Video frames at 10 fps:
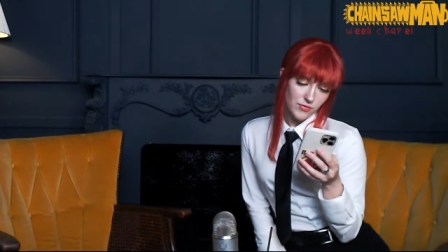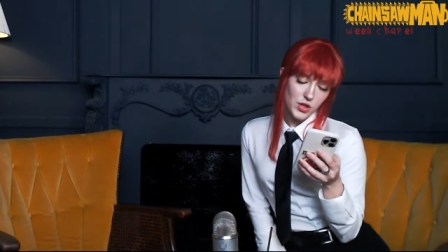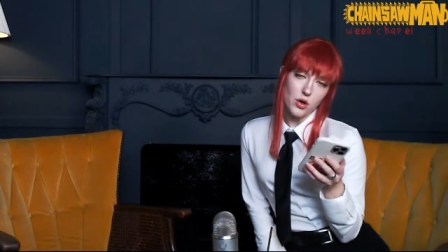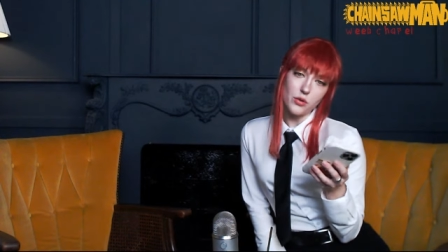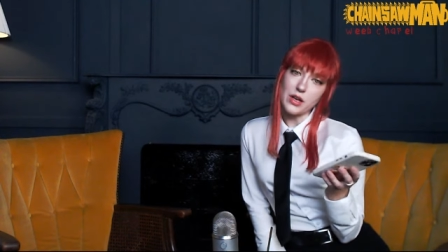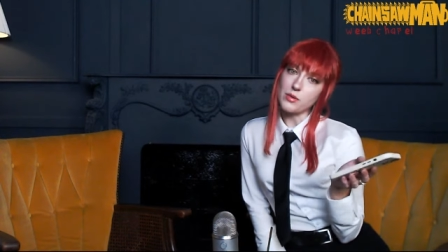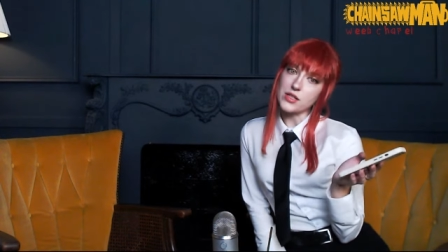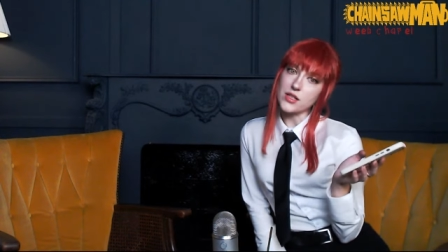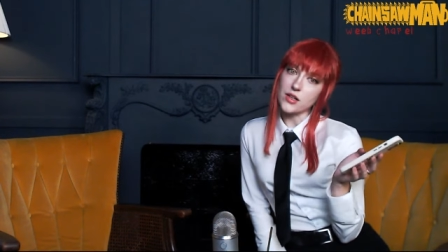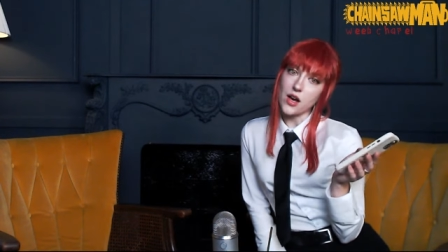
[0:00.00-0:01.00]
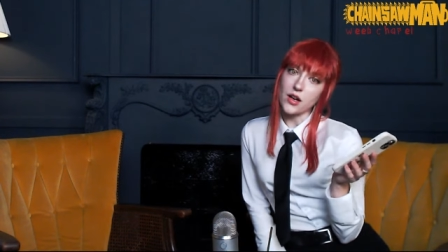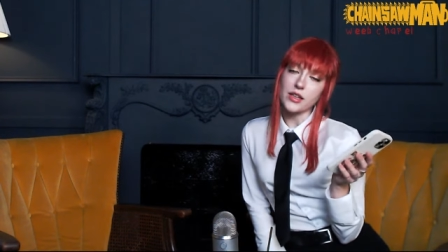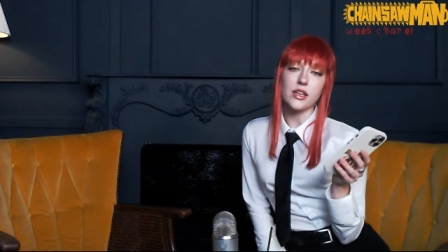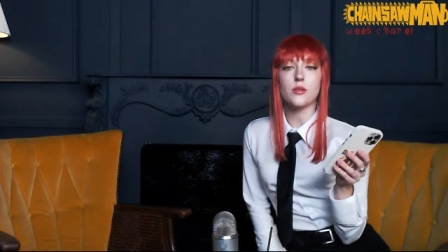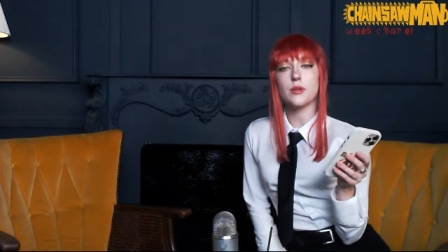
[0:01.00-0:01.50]
No, that was not
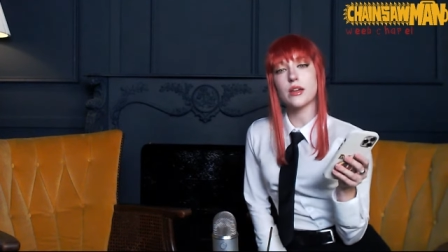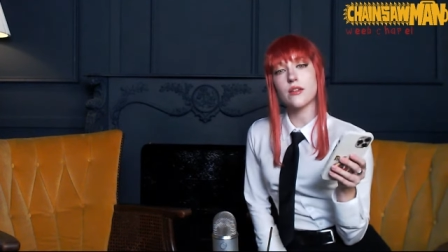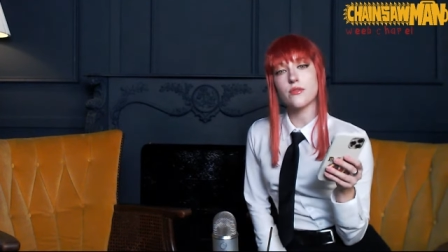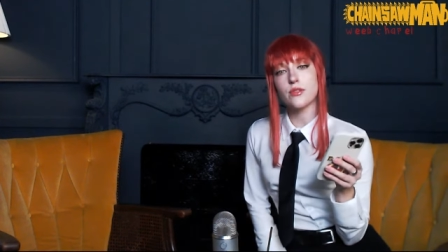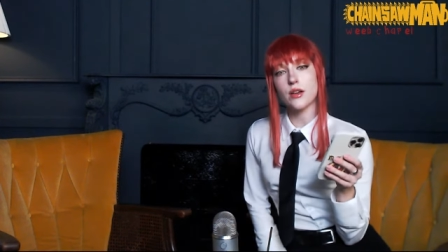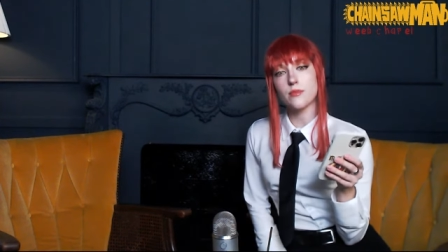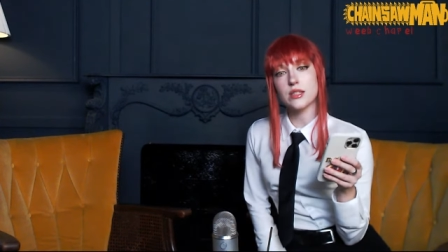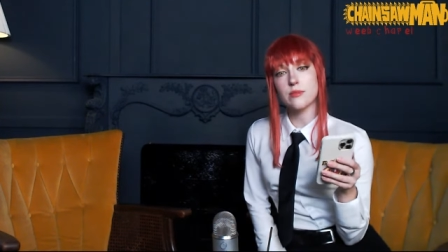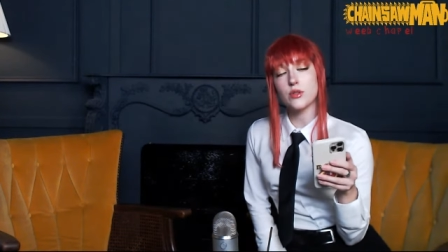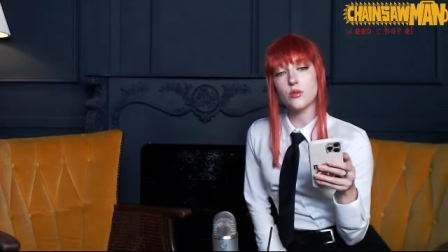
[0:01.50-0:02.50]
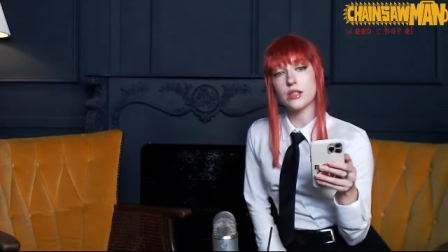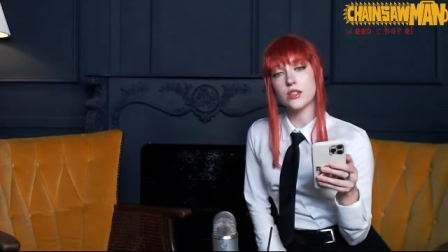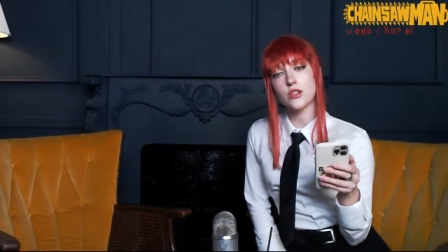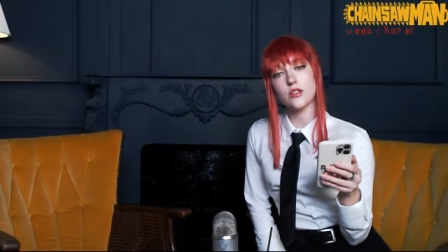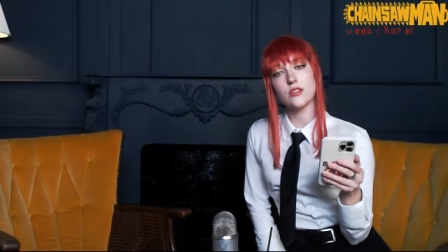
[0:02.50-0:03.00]
Aki. We have some new
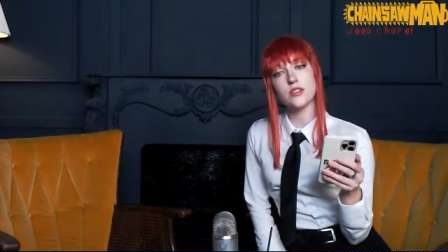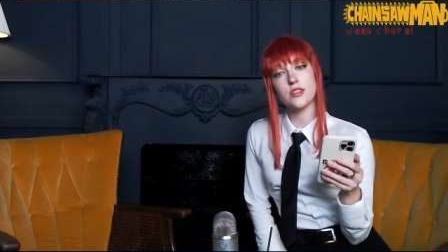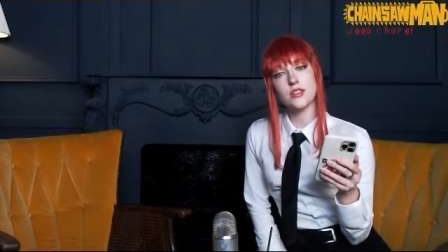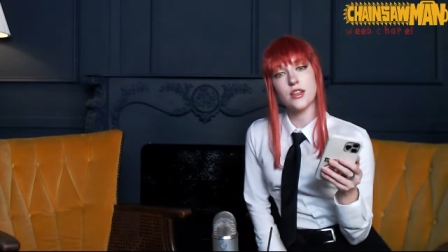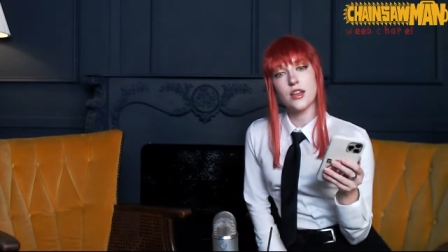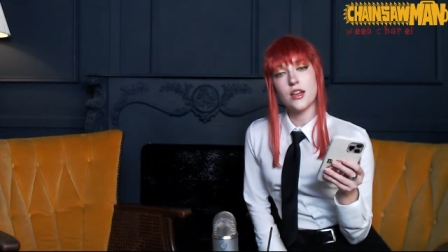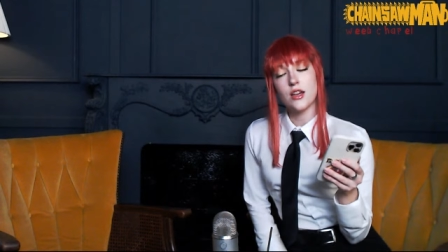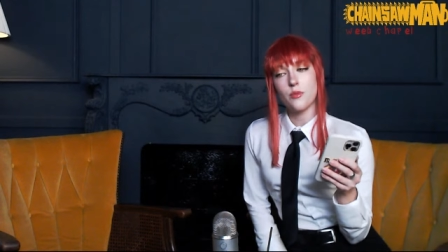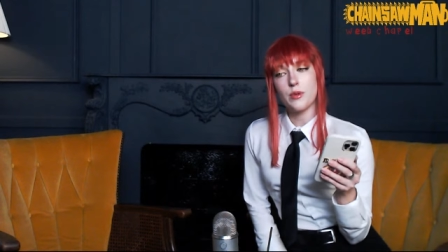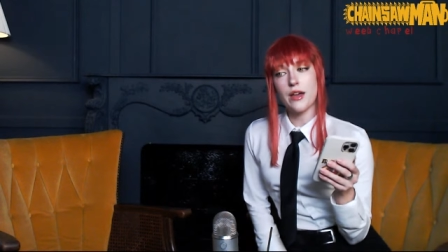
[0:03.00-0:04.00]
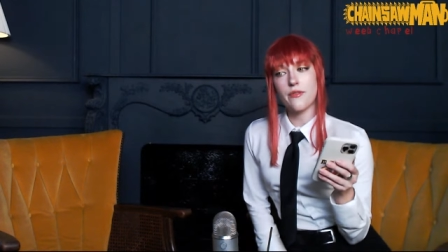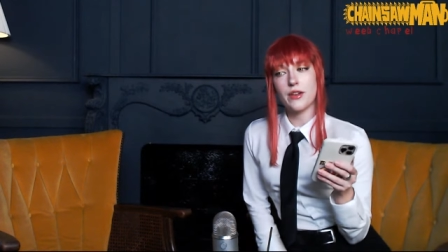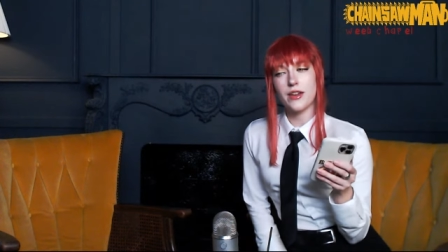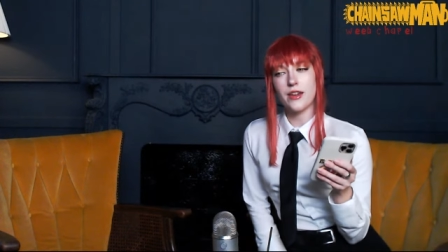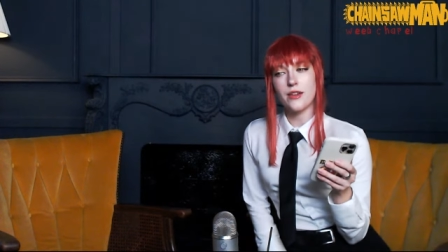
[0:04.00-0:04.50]
interns. We have
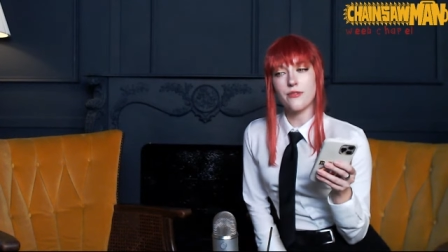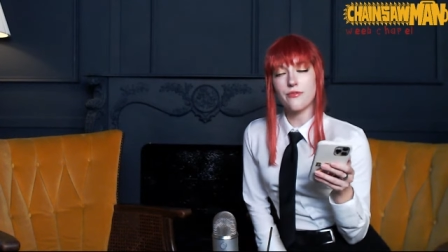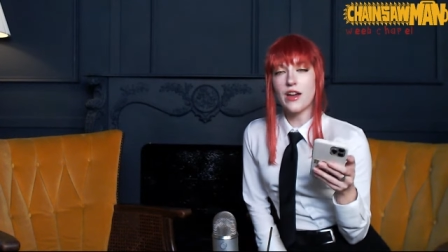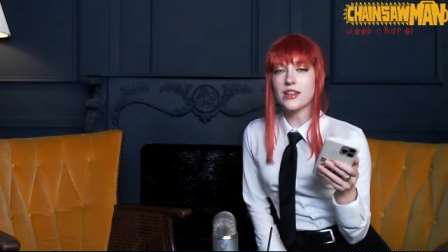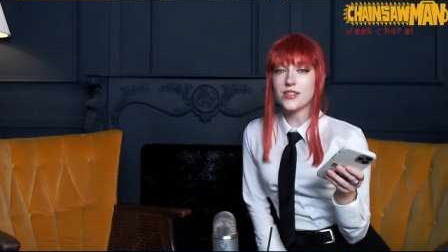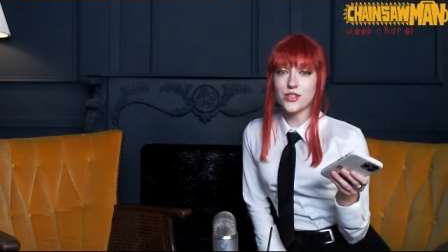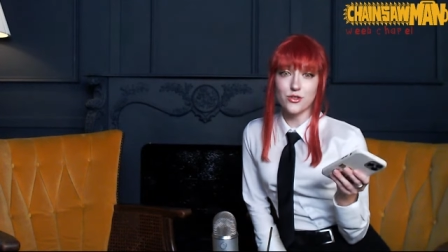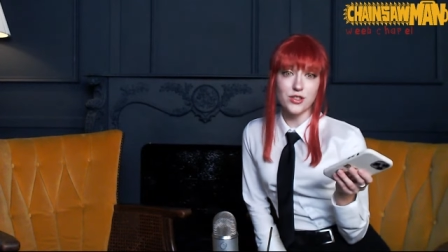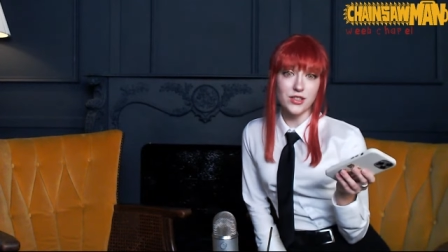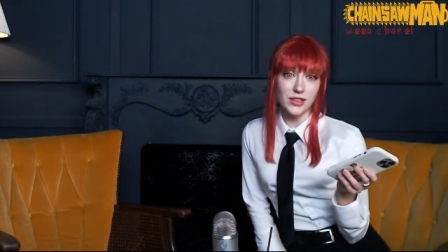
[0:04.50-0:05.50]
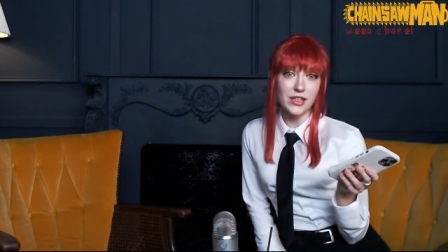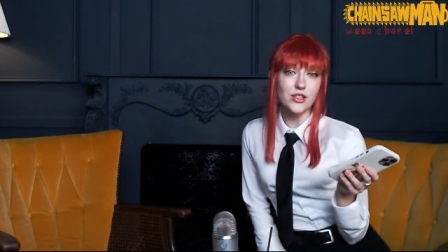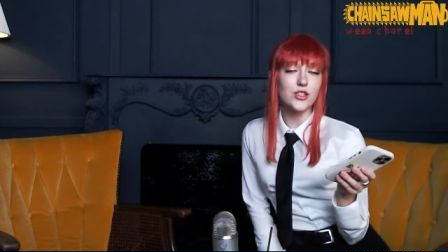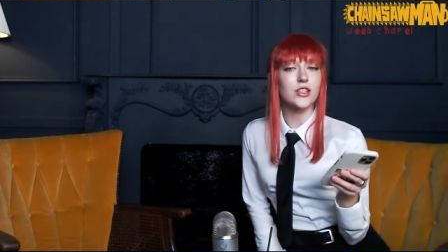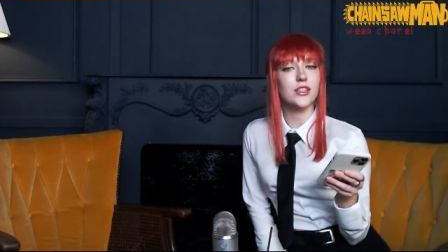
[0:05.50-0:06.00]
a fast
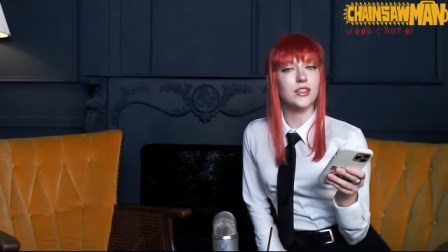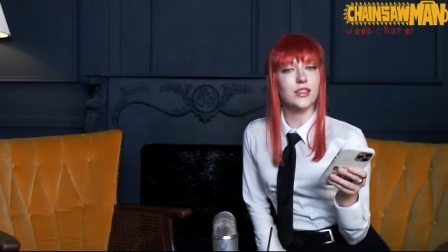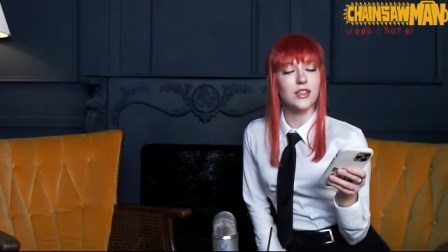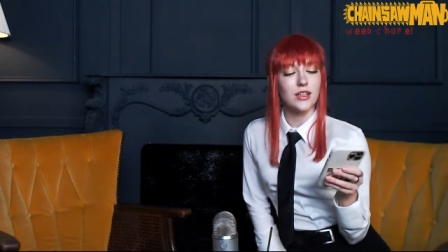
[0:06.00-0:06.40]
circulation.